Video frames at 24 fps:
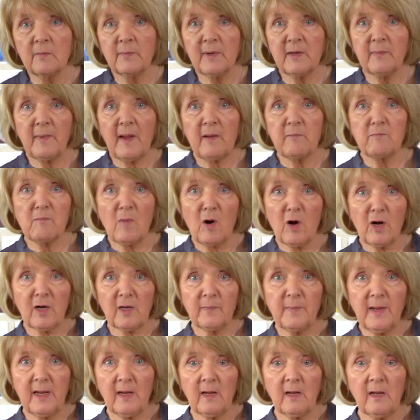bit about mark
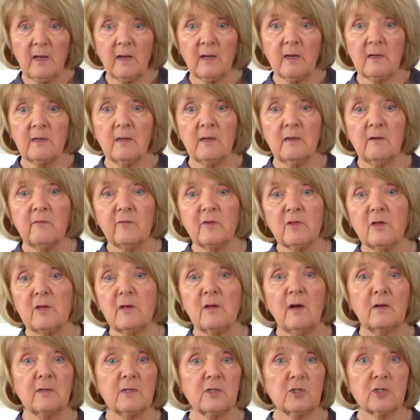making. And even the
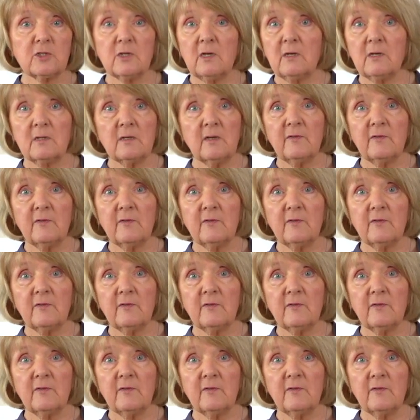youngest child,